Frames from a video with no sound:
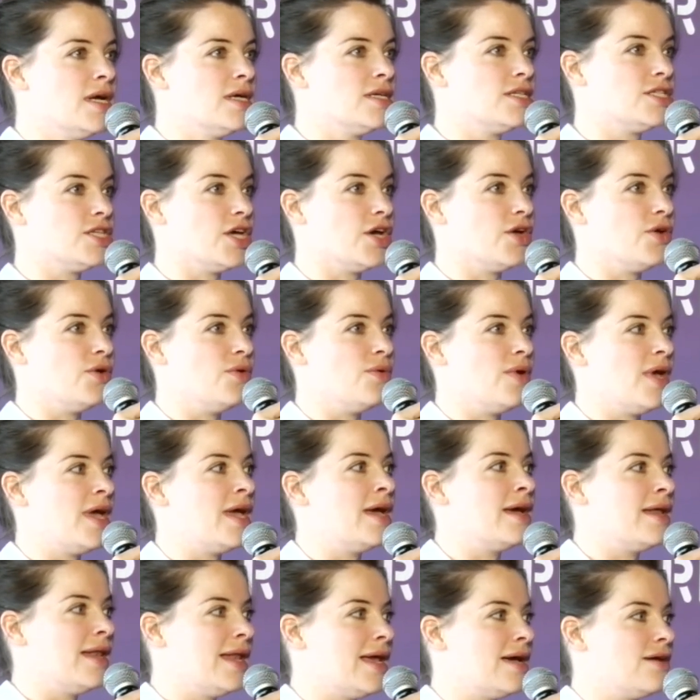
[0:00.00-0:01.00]
So
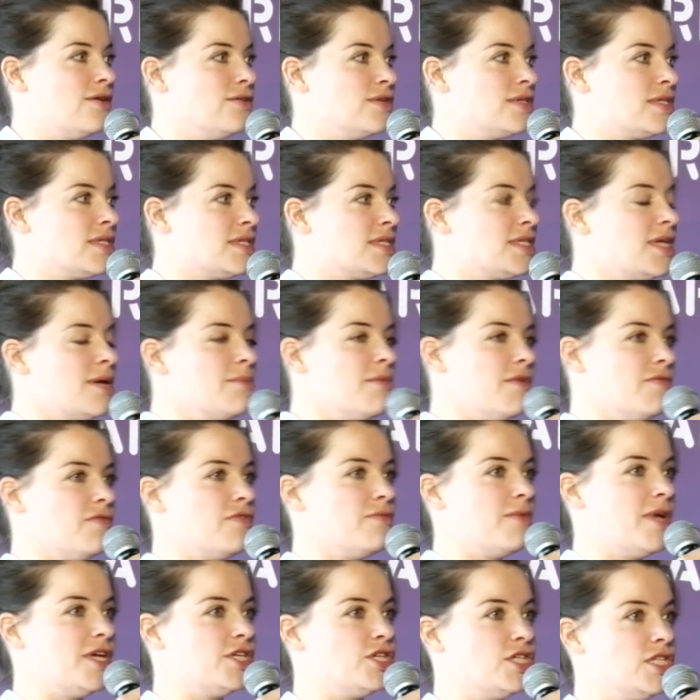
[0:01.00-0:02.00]
it allows some
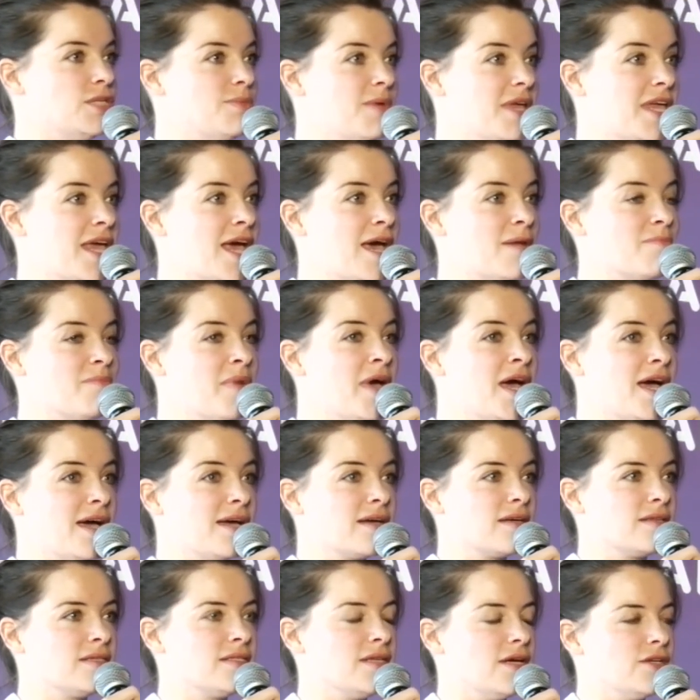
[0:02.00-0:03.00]
information to be kept
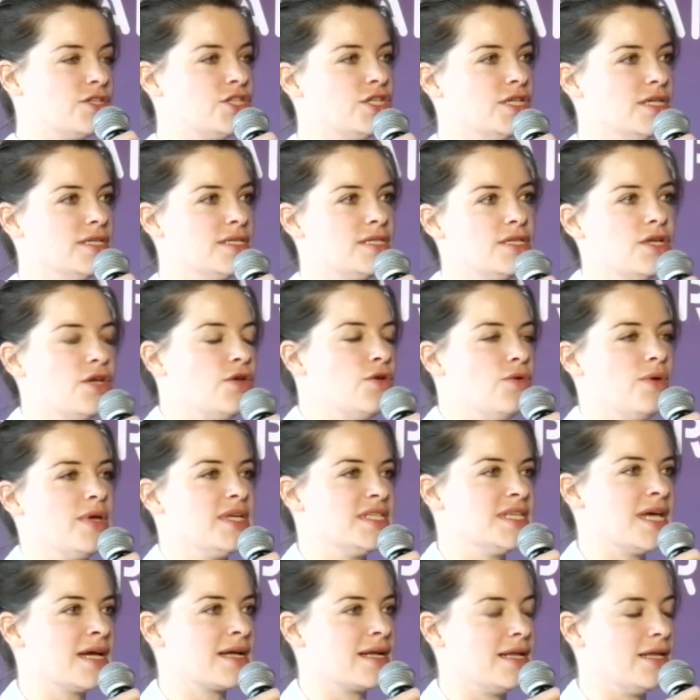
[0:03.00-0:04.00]
back, such as who
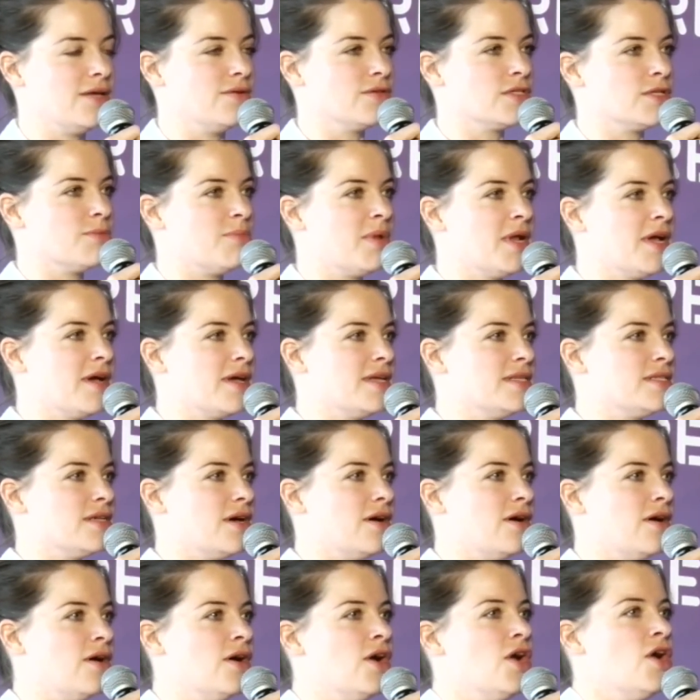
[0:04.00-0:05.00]
exactly your suppliers
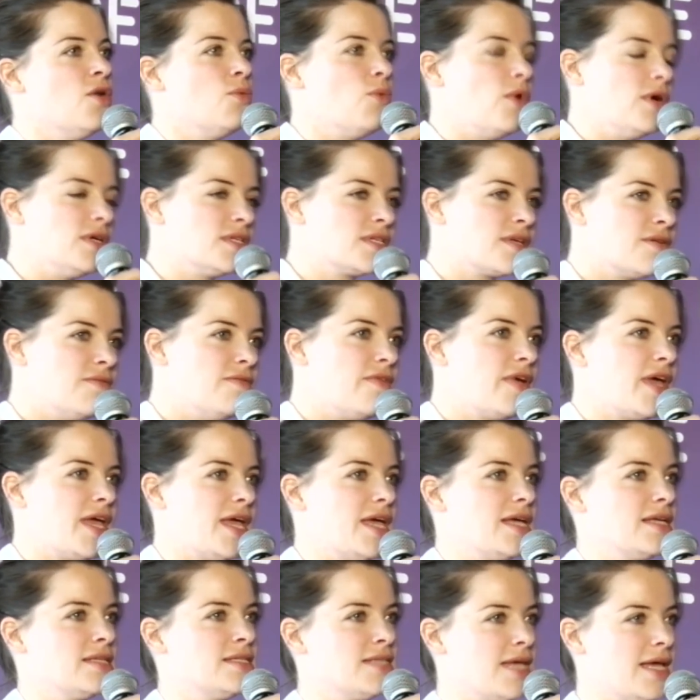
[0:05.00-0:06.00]
are, whilst
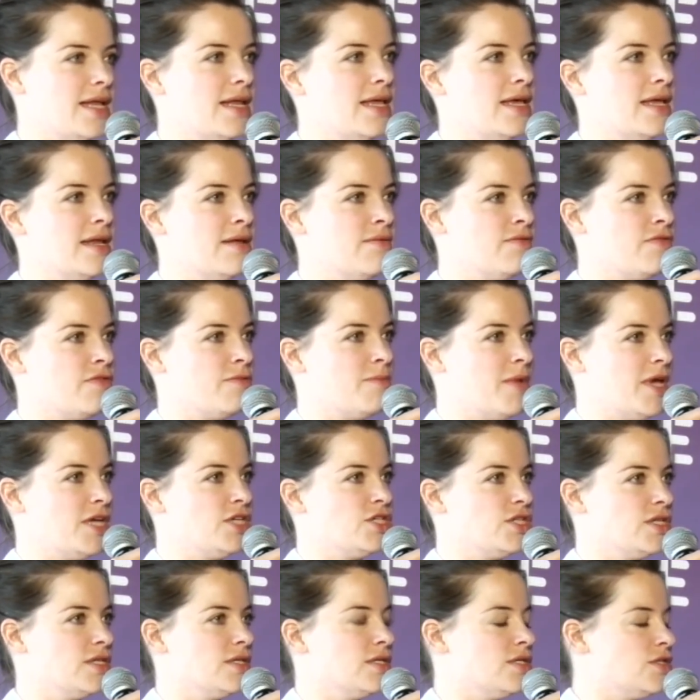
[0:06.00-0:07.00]
conveying salient
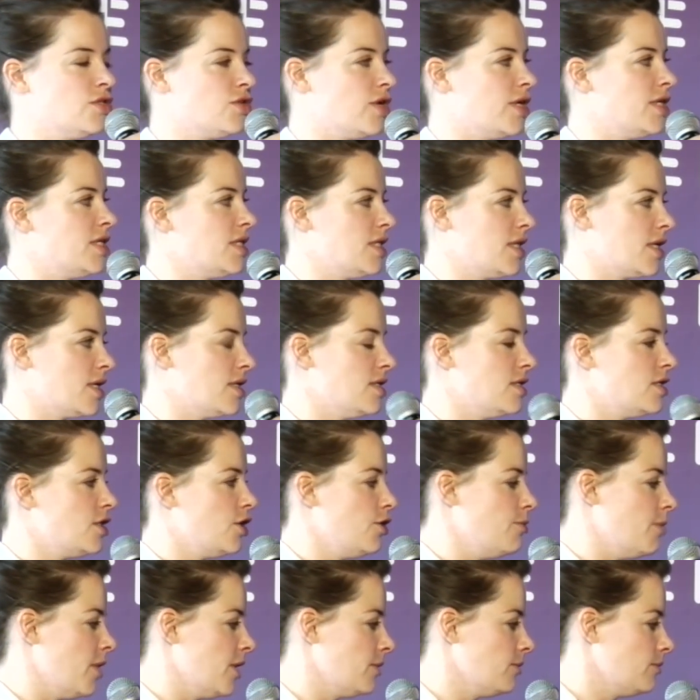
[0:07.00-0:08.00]
information straight to the
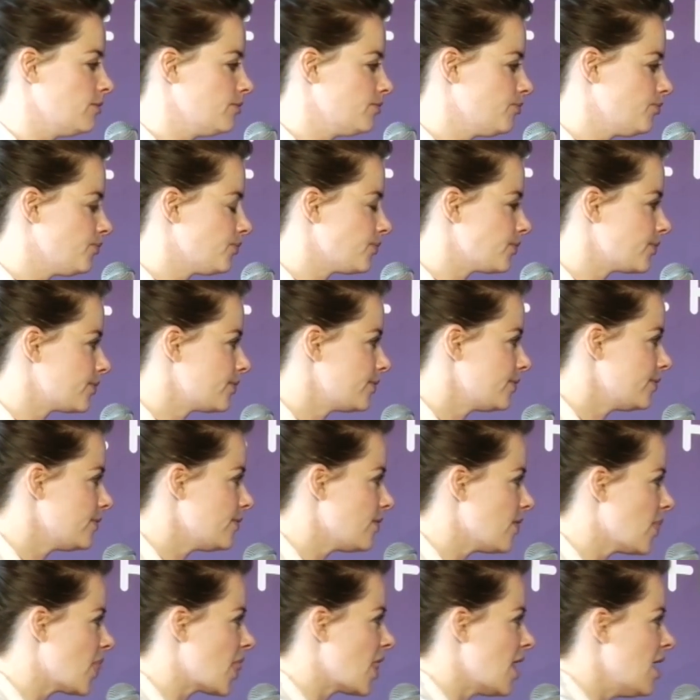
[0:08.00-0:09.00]
consumer.
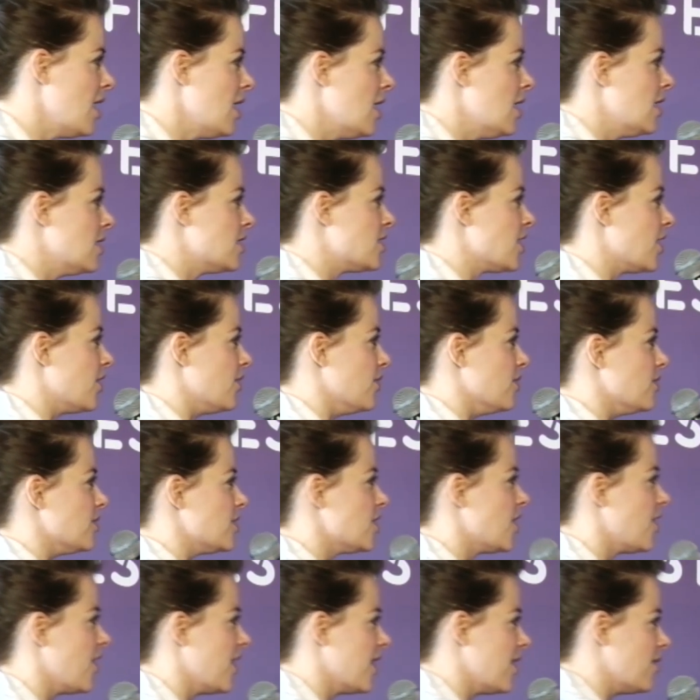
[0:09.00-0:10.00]
So,
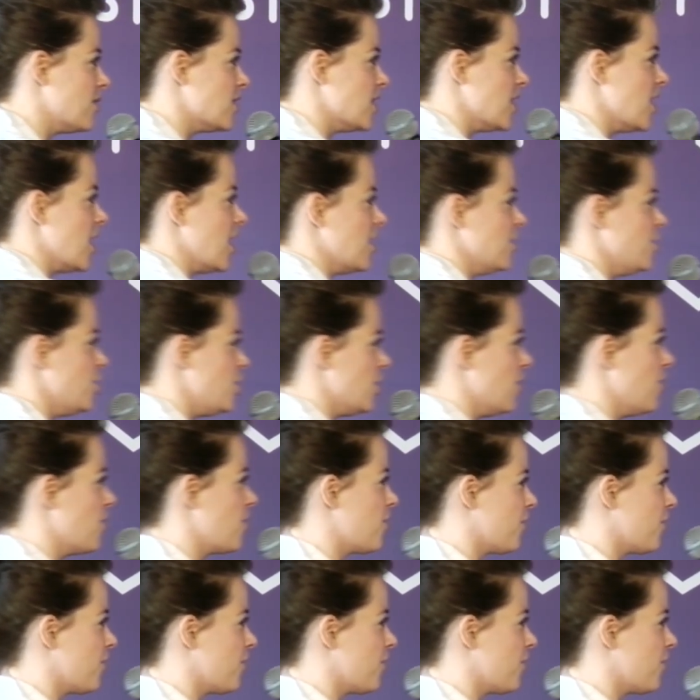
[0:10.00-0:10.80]
sorry, that was a jog